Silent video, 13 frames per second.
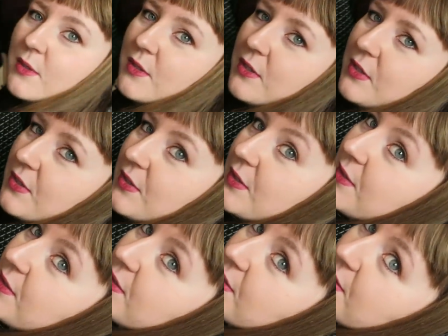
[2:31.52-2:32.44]

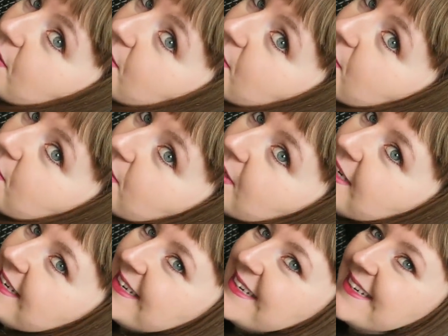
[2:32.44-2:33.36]
Whoa!
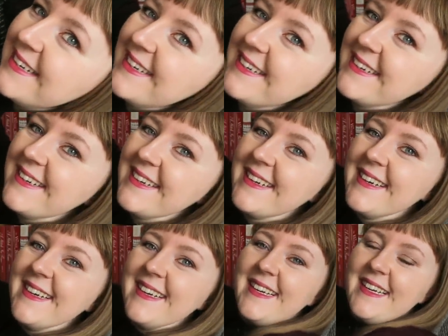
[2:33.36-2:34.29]

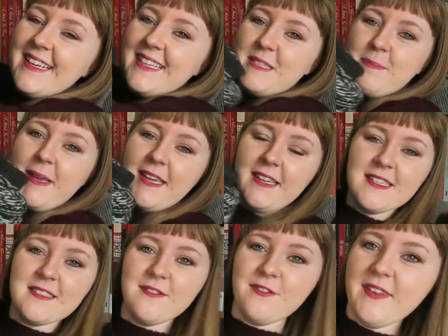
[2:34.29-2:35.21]
It's big, it
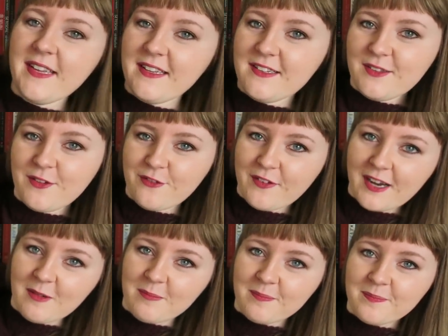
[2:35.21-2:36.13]
doesn't fit into the
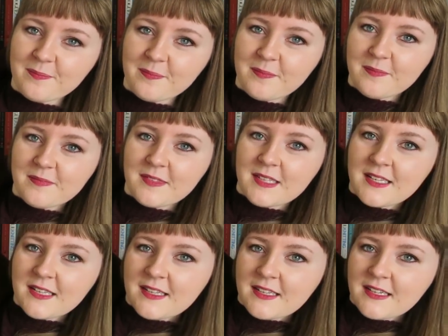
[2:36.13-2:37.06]
frame.
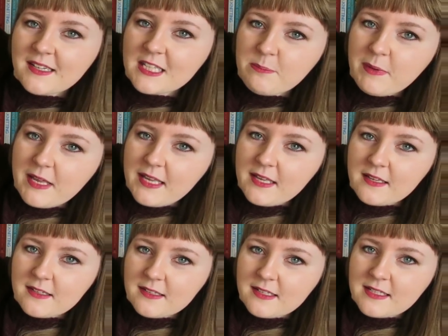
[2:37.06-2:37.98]
It's big,
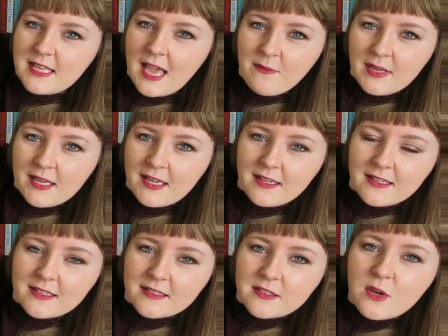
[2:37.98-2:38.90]
it's heavy,
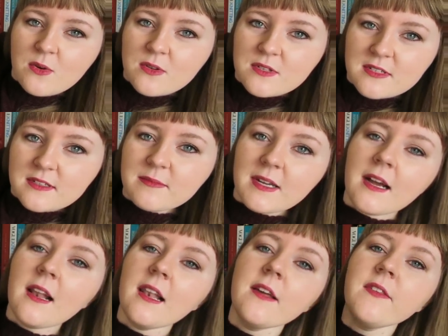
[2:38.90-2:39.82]
it's awesome.
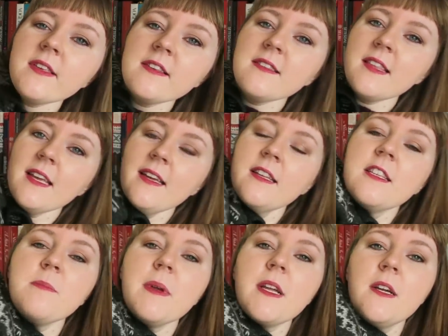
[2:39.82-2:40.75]
I love this thing,
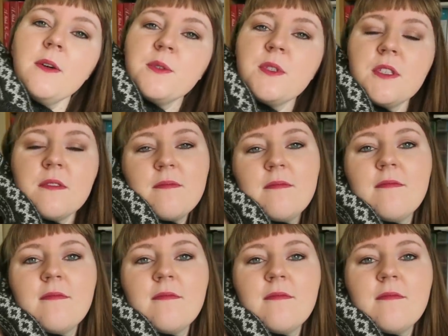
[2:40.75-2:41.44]
it's my coat.